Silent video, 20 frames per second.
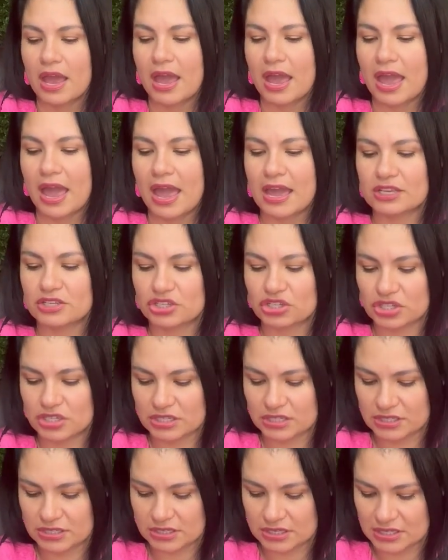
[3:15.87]
and
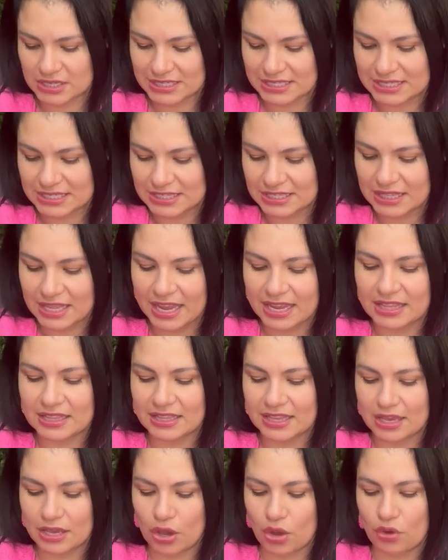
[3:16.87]
just
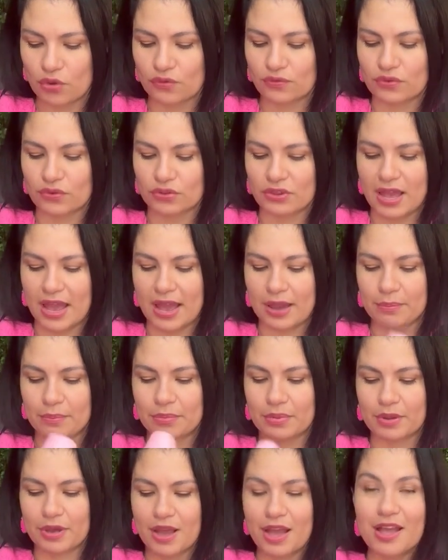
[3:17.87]
slightly overlap
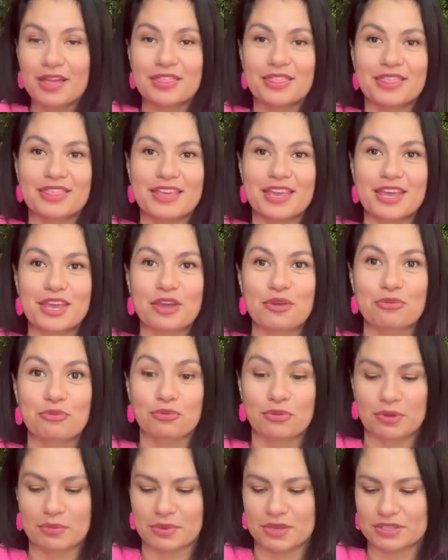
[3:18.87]
the
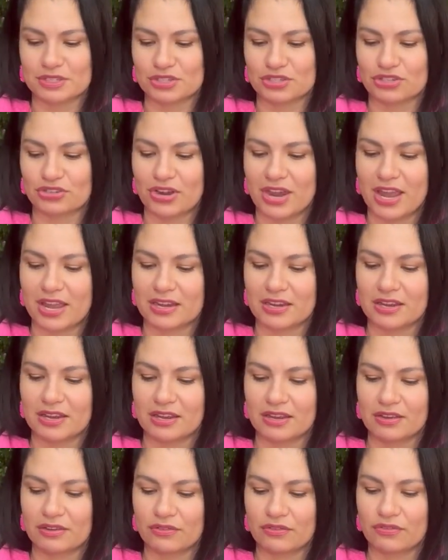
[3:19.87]
ribbon strand
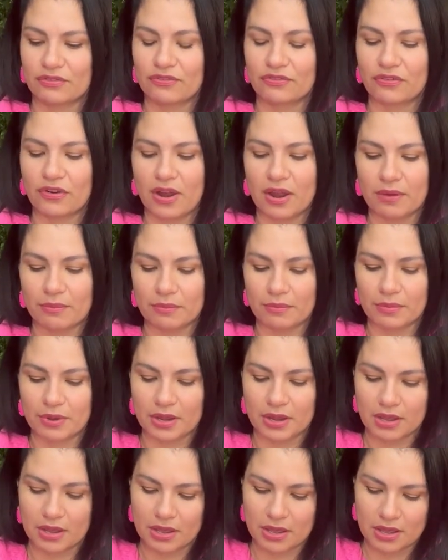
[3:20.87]
from
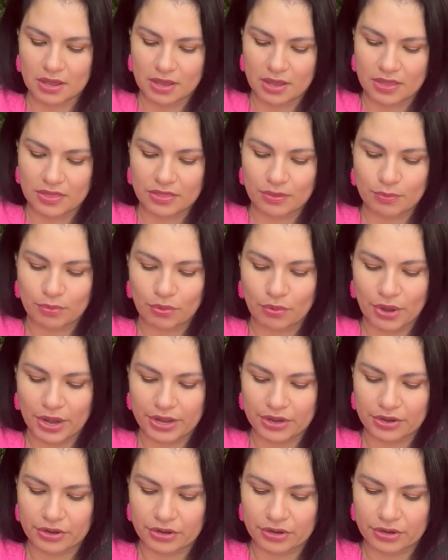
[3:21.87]
the
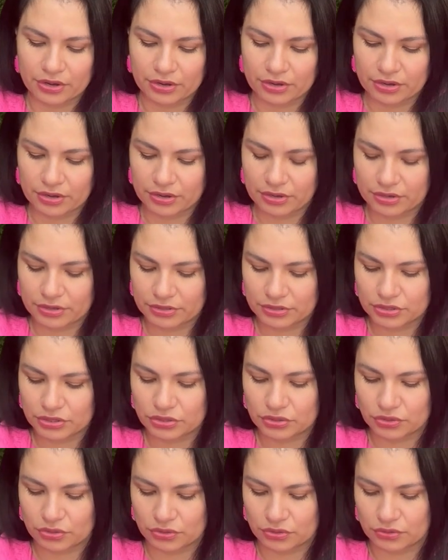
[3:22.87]
prior
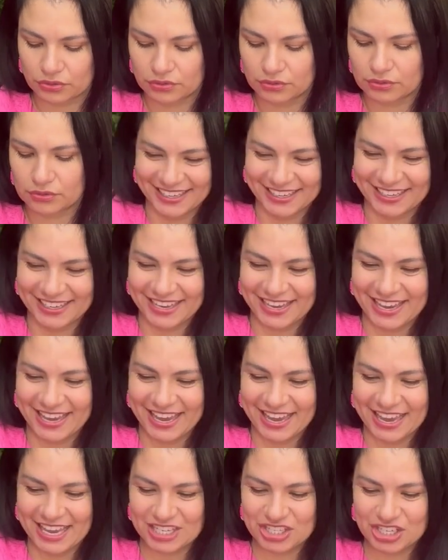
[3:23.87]
circle,
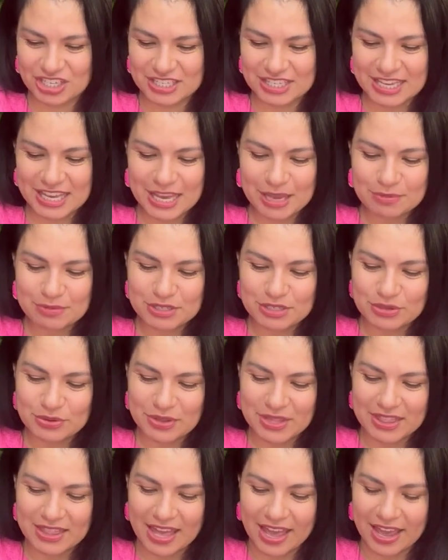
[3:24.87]
and just keep
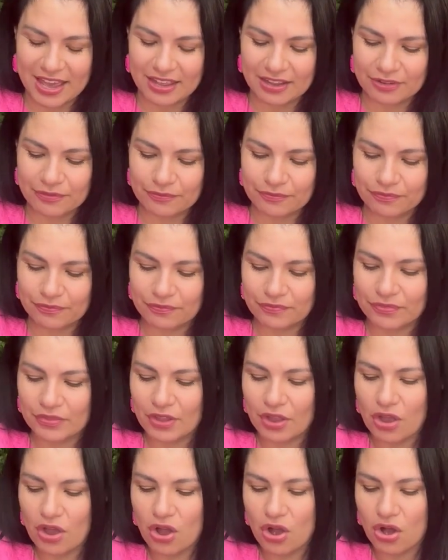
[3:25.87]
doing that
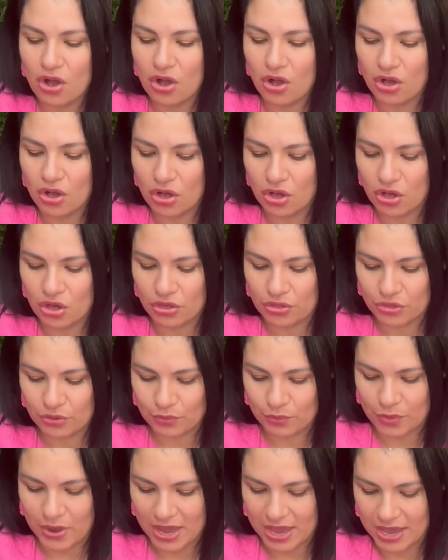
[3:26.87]
all the
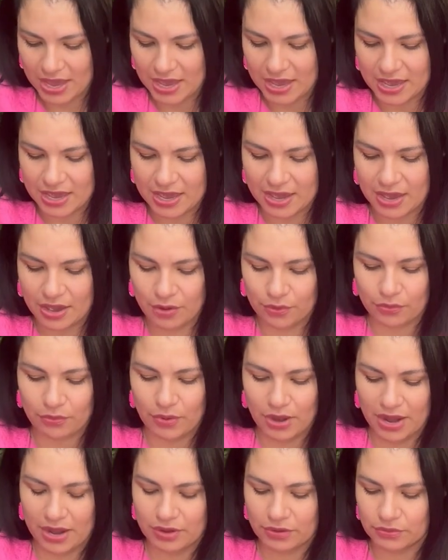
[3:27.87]
way
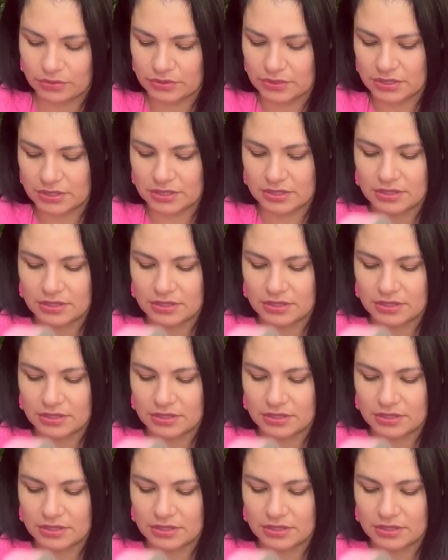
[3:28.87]
around.